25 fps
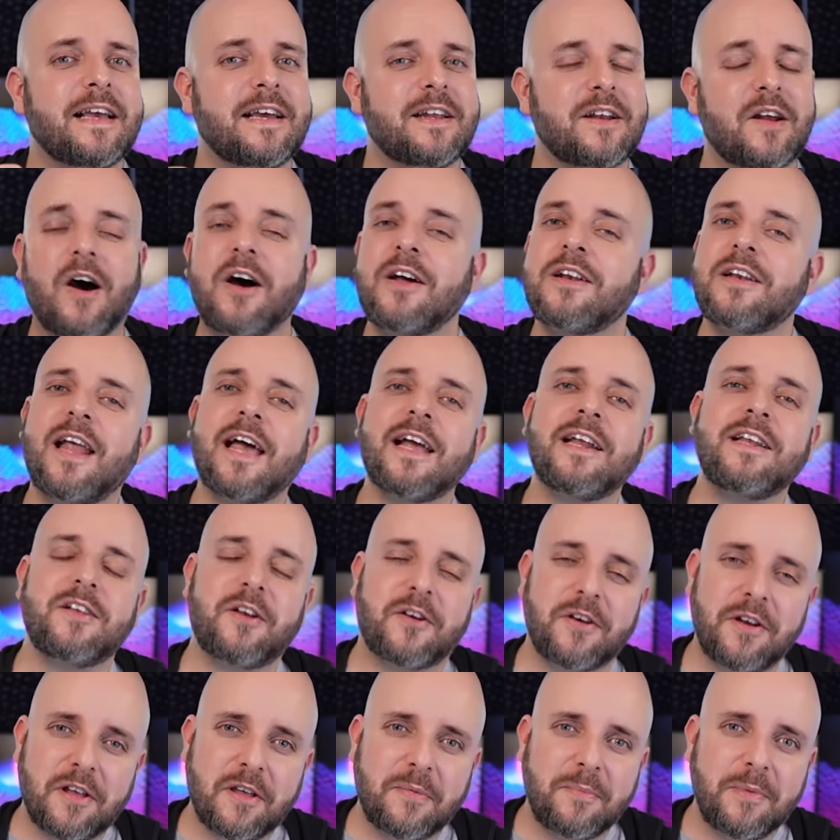an online
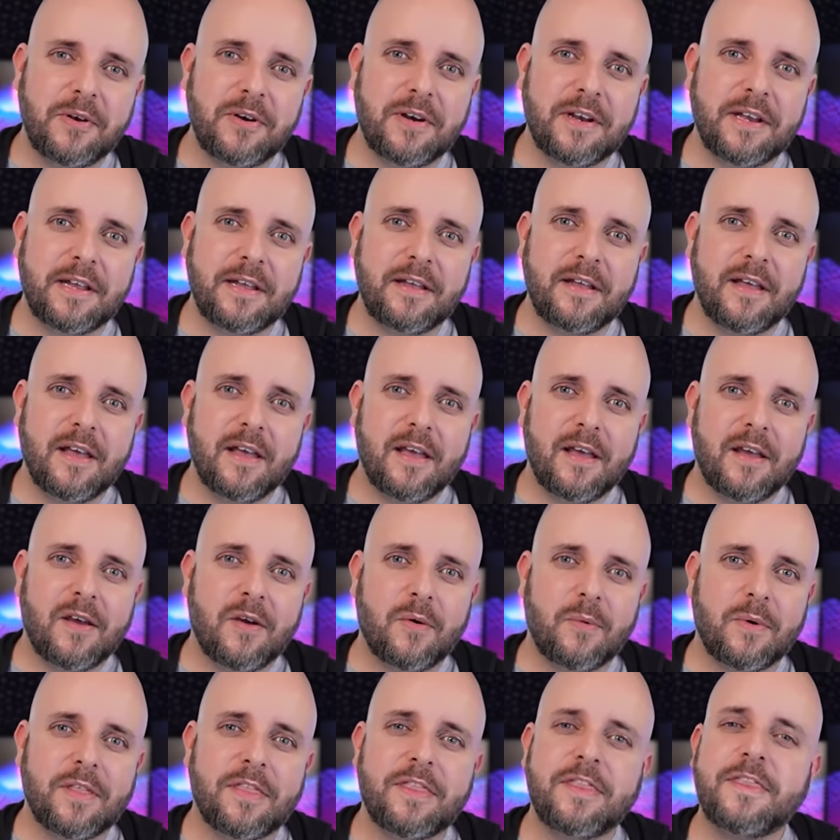learning community
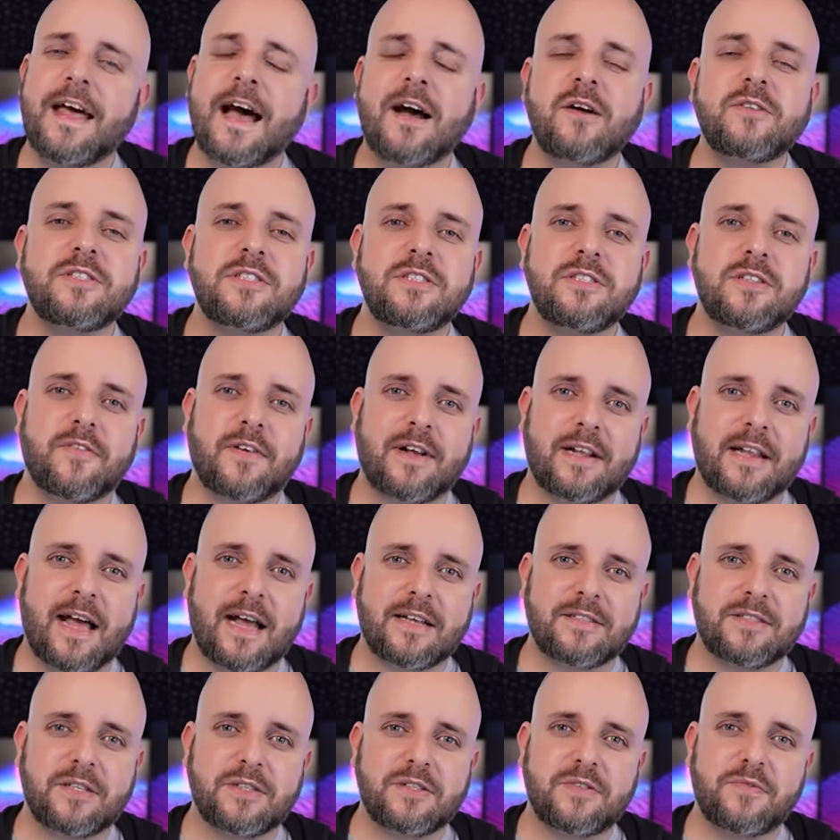with thousands of
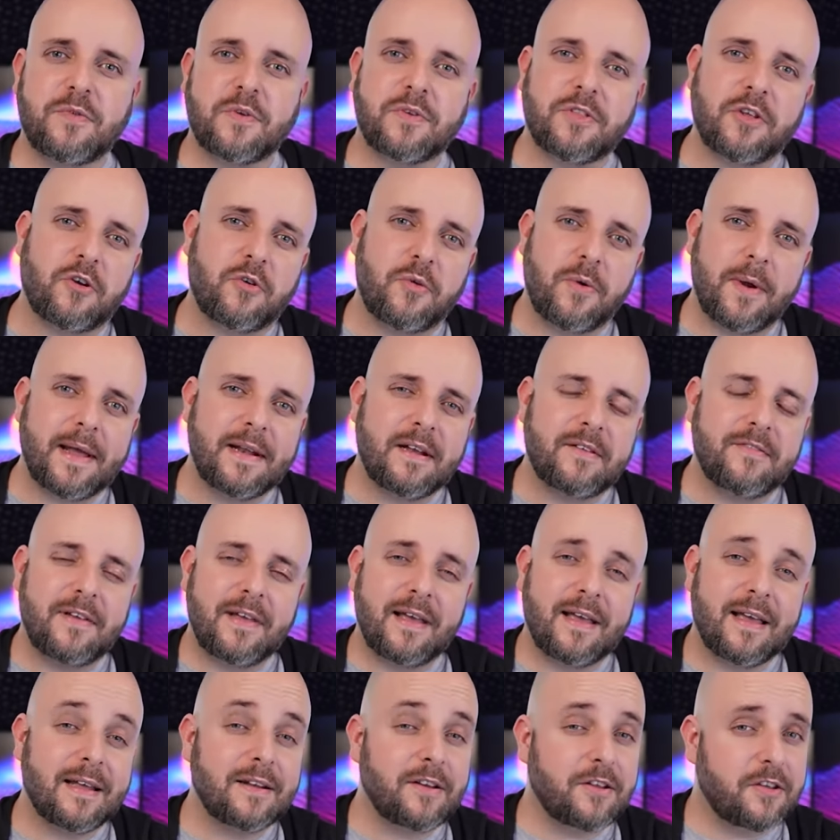classes for the creative
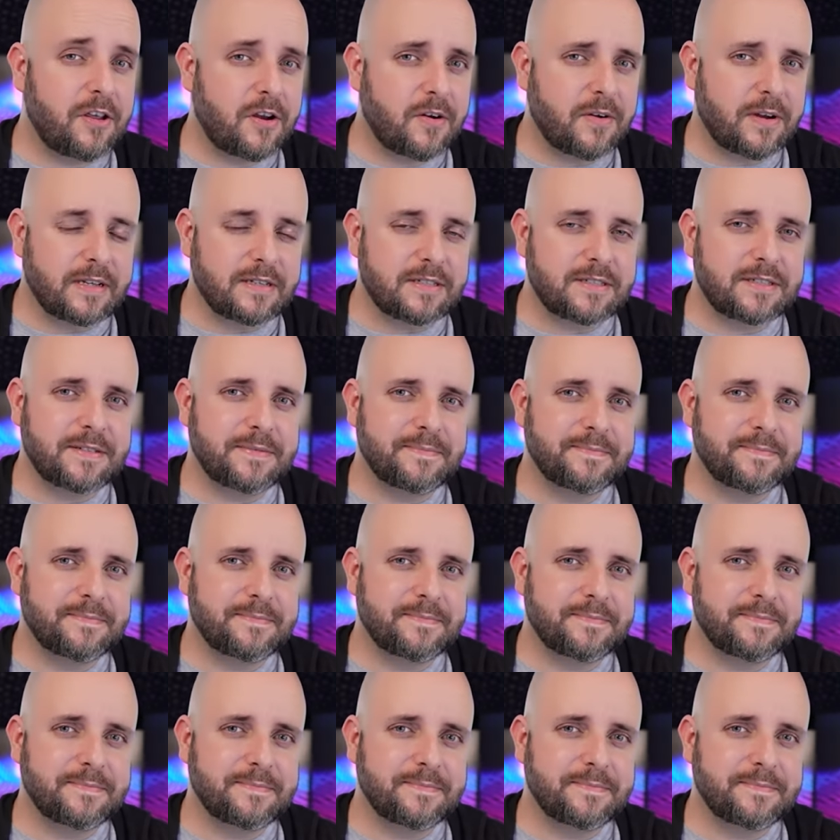and curious